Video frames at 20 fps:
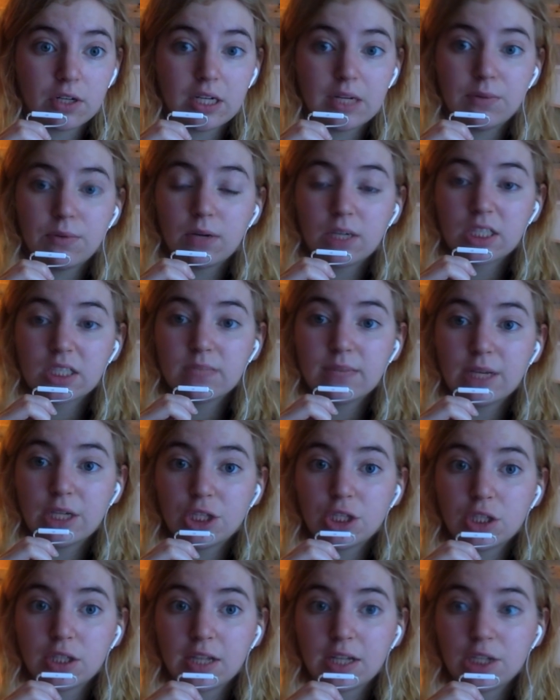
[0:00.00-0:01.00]
He wants to make
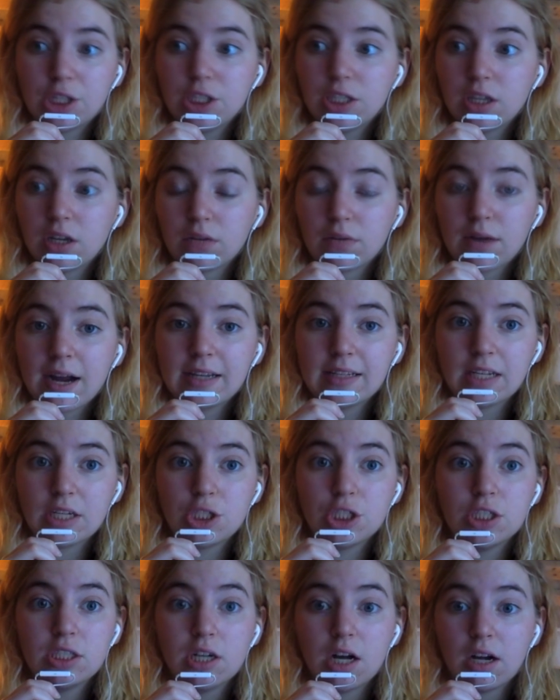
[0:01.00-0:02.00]
sure that she's alright, that
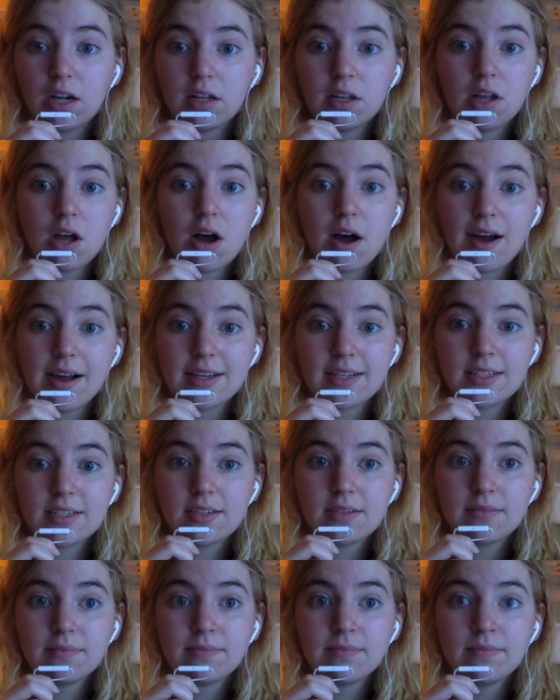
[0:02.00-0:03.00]
she's not lost,
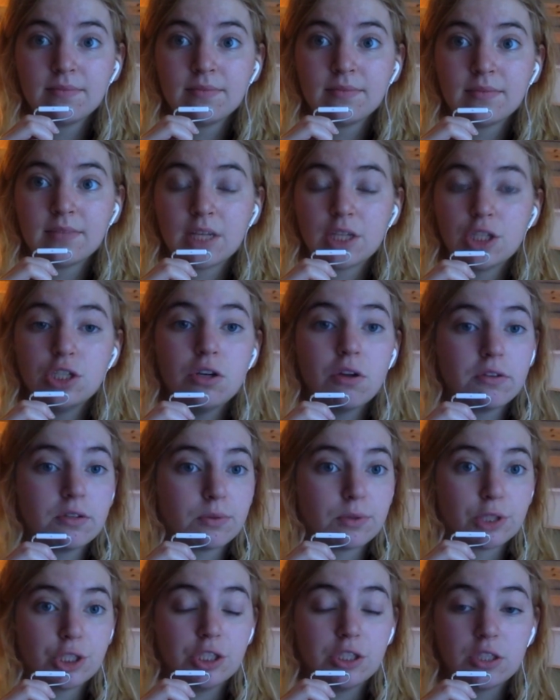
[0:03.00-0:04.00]
that she knows
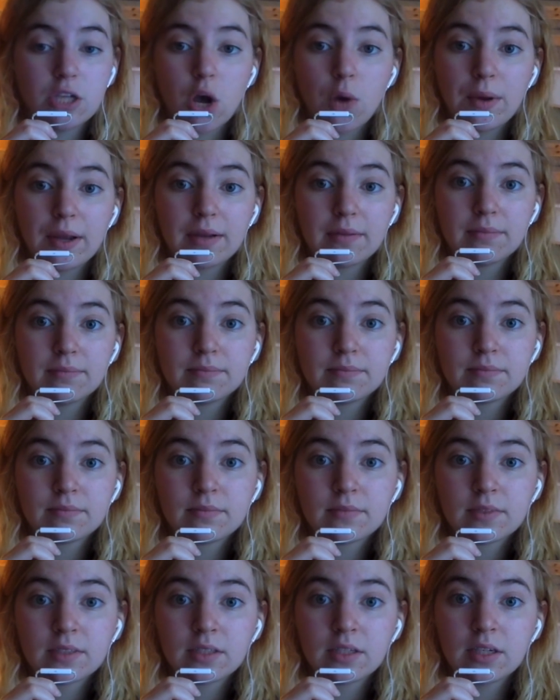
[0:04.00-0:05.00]
where she's going.
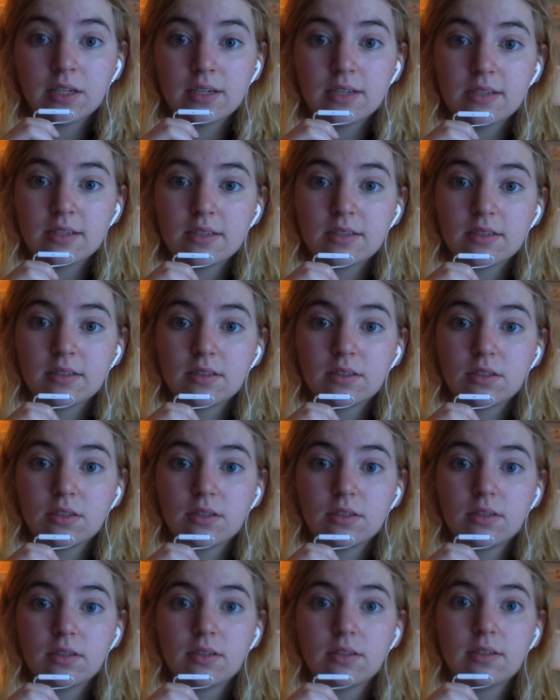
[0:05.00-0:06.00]
Because,
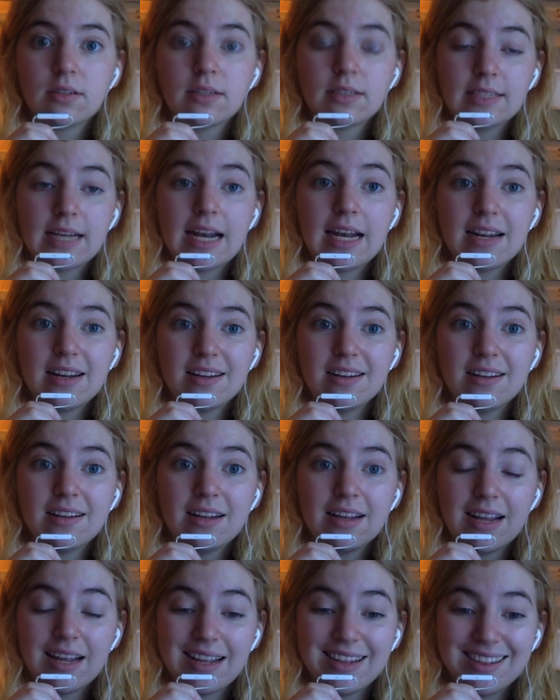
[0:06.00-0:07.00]
stated
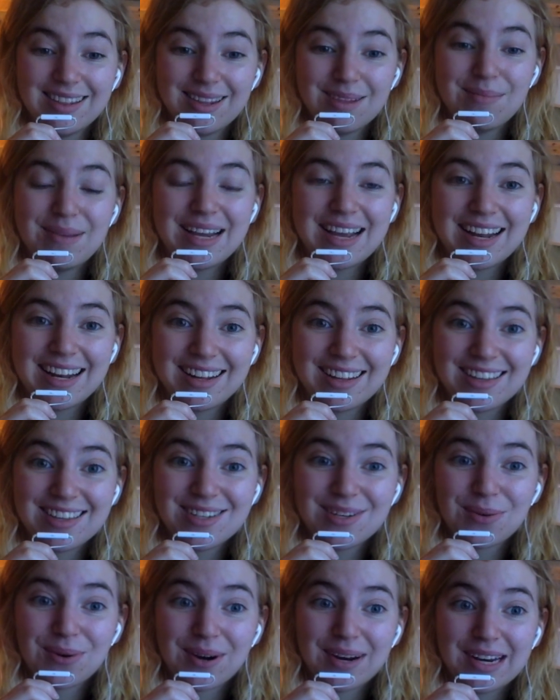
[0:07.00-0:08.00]
in the beginning of the
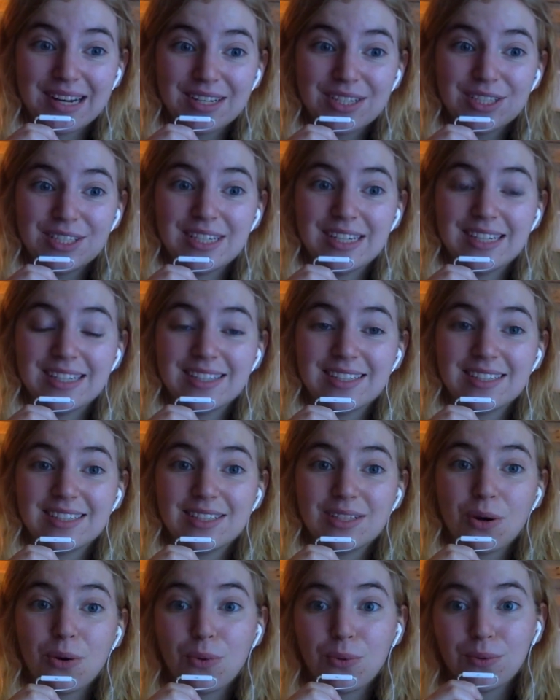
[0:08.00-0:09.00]
story, she
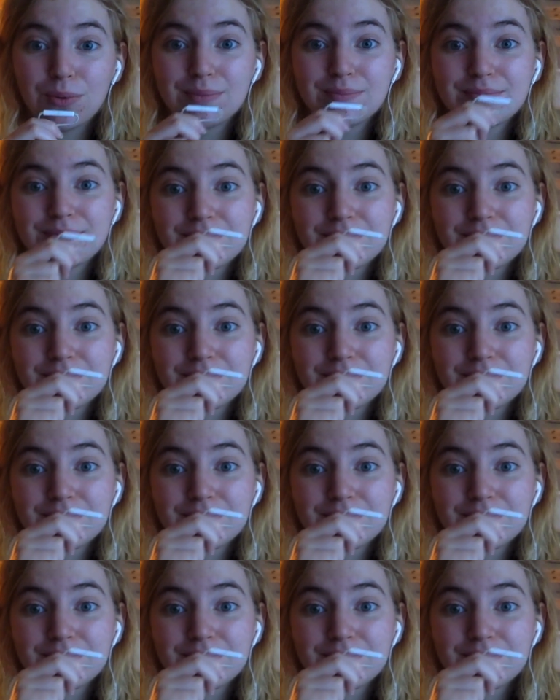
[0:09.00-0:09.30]
is old.